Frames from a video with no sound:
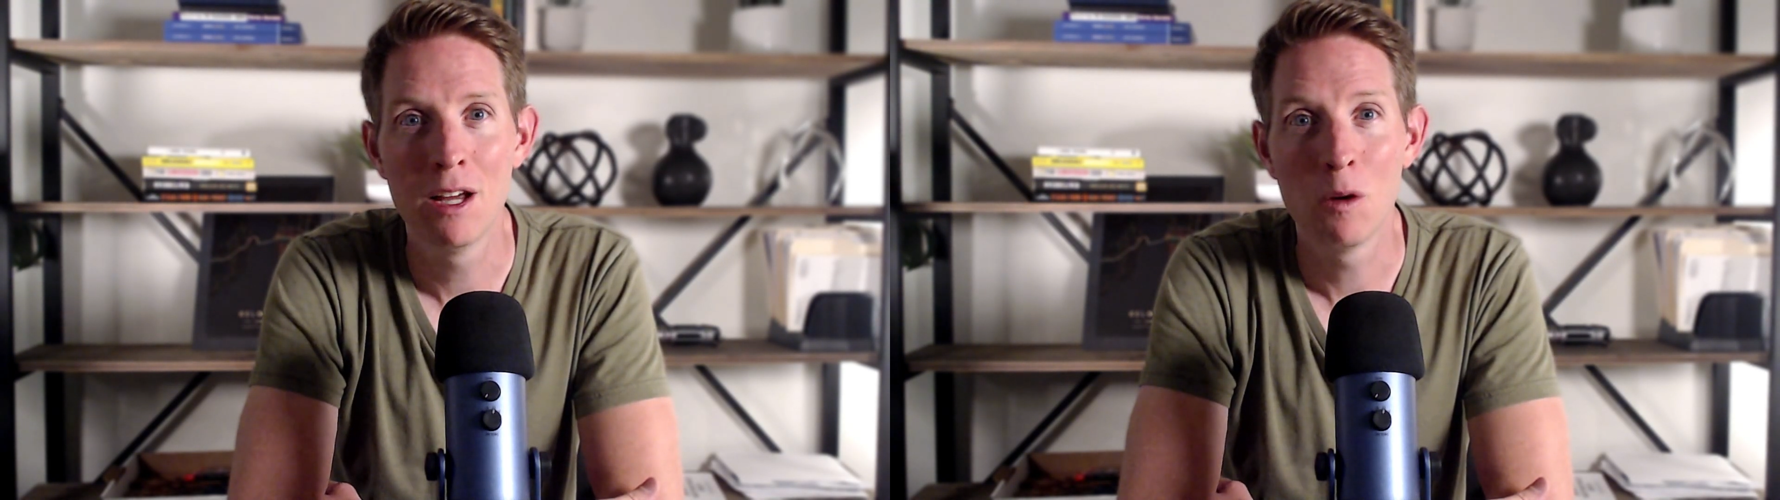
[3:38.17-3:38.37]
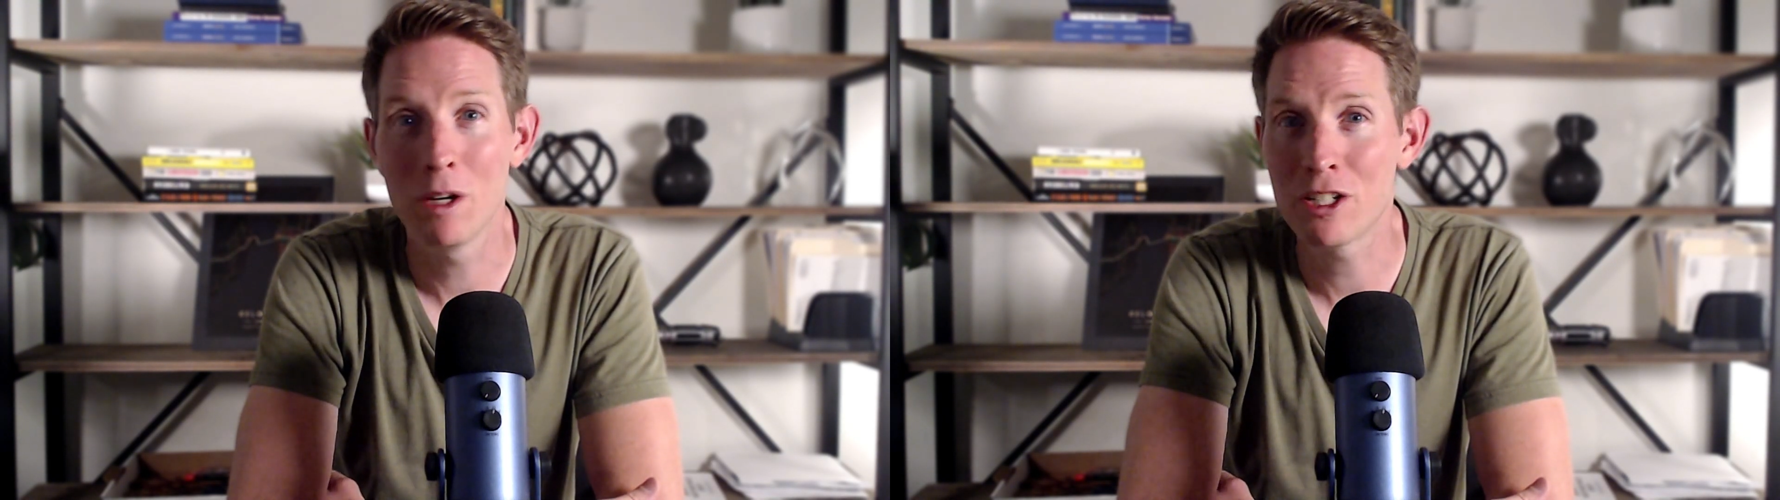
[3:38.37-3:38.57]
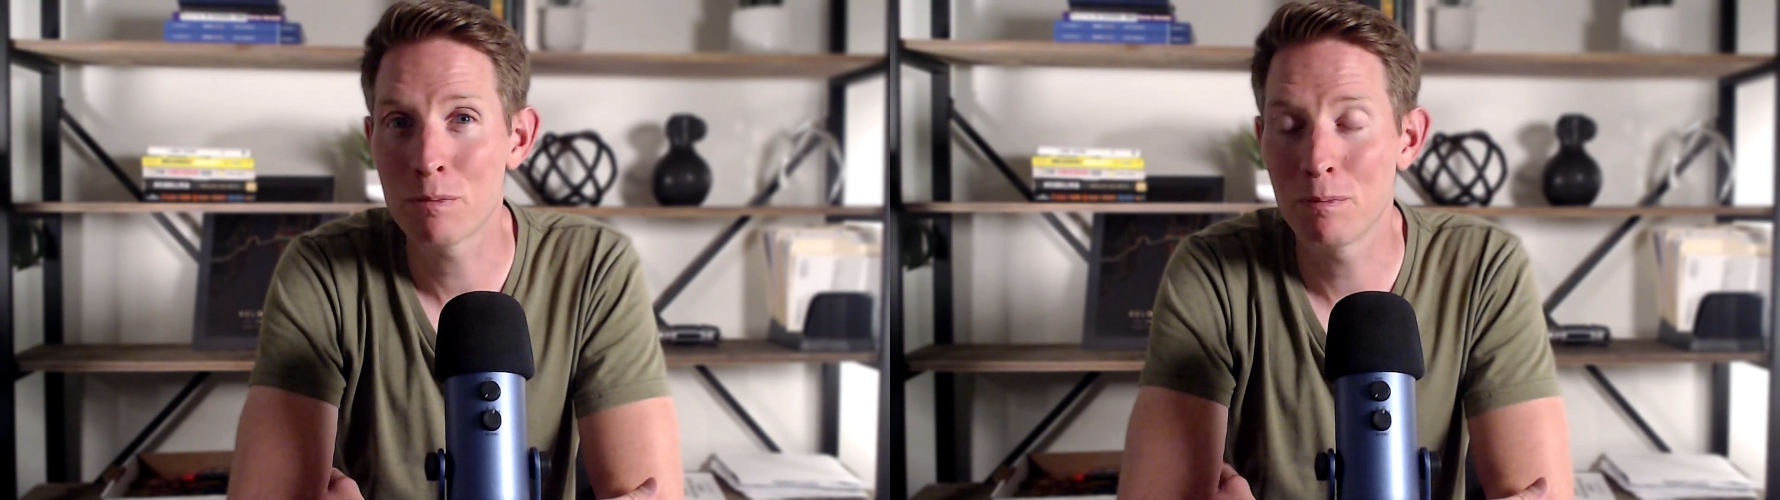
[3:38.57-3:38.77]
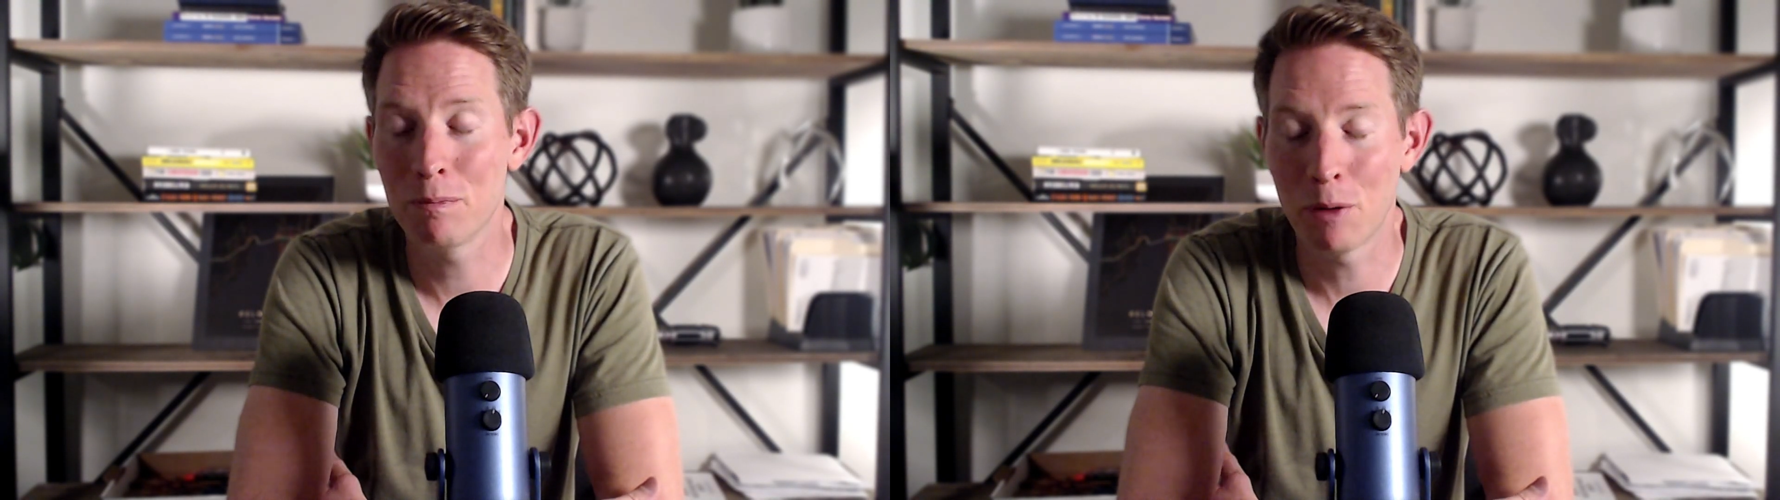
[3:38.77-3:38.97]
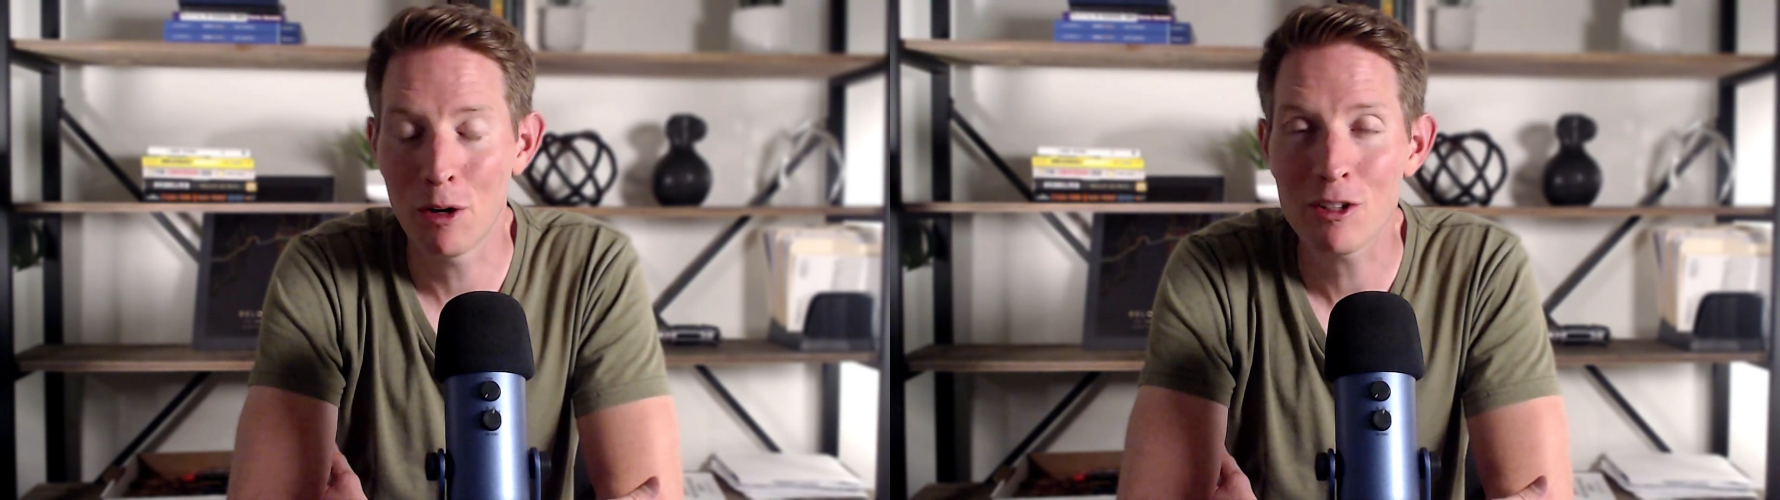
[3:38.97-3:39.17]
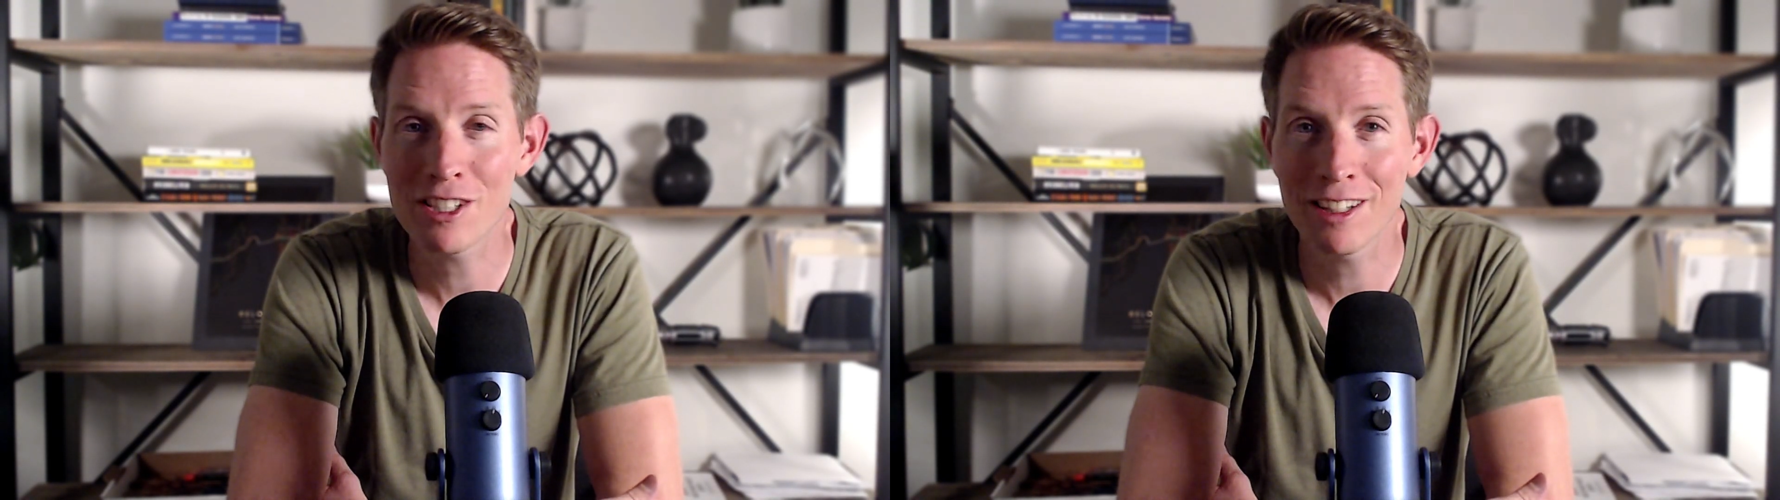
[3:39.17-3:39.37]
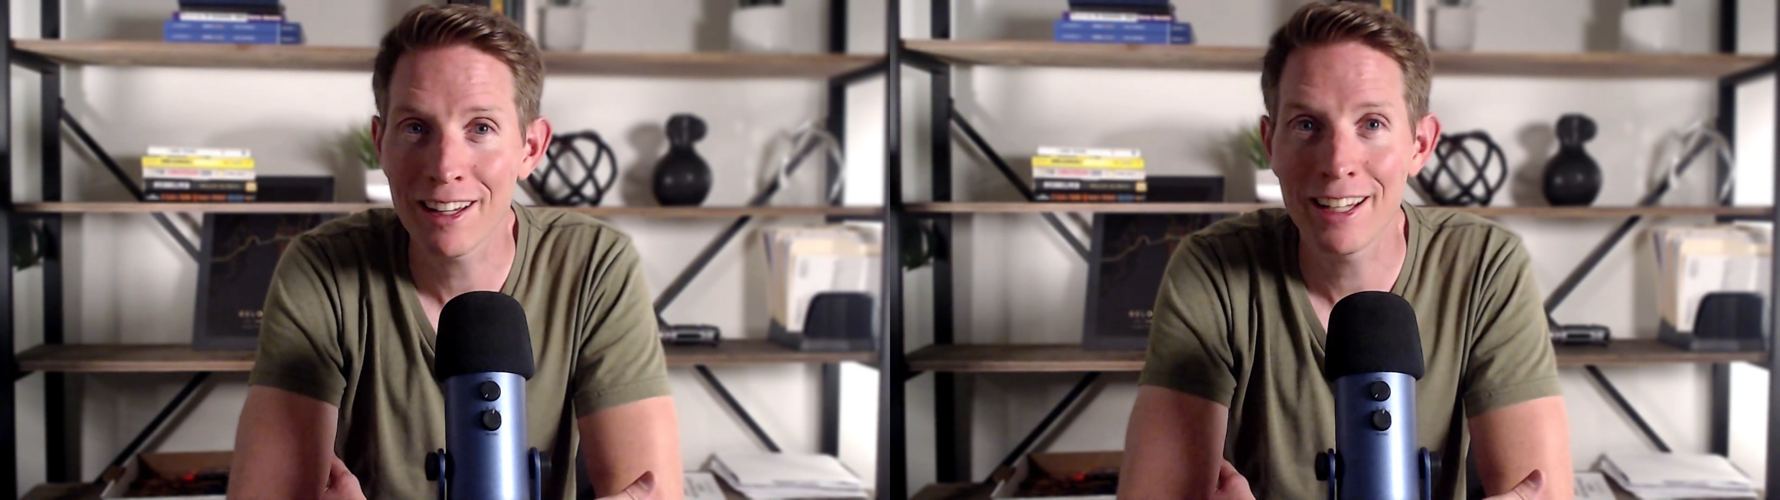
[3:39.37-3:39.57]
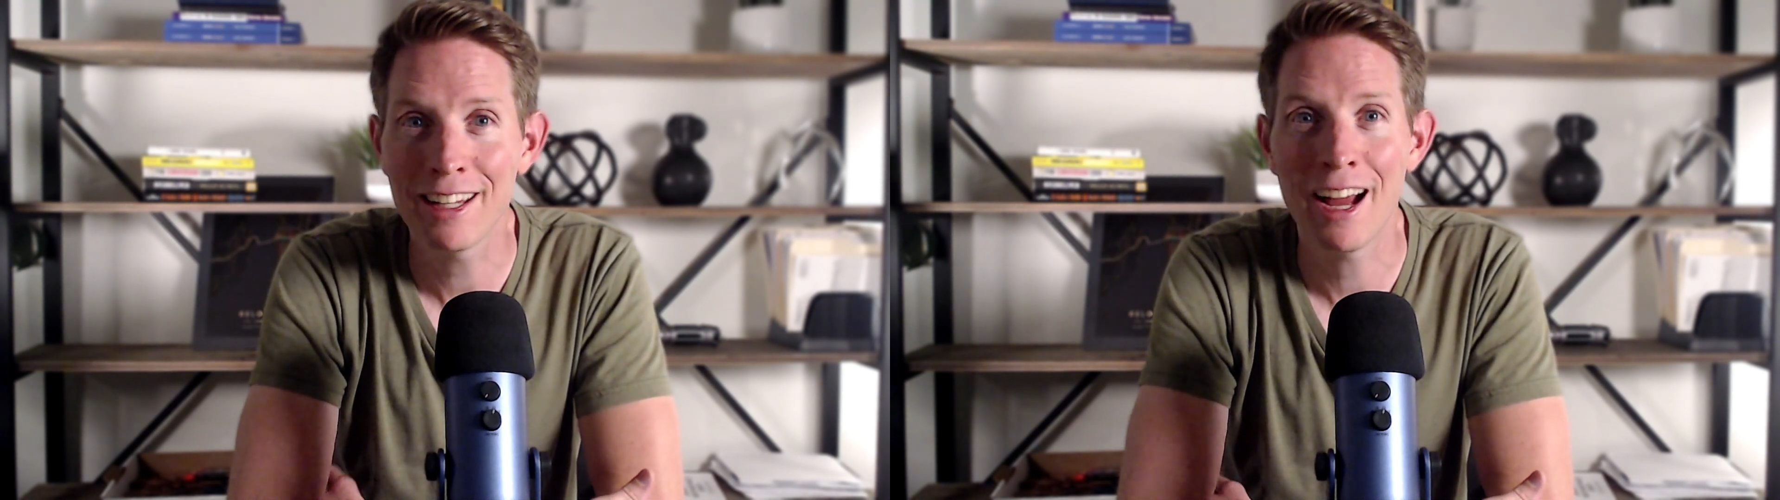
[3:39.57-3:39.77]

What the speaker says: which personally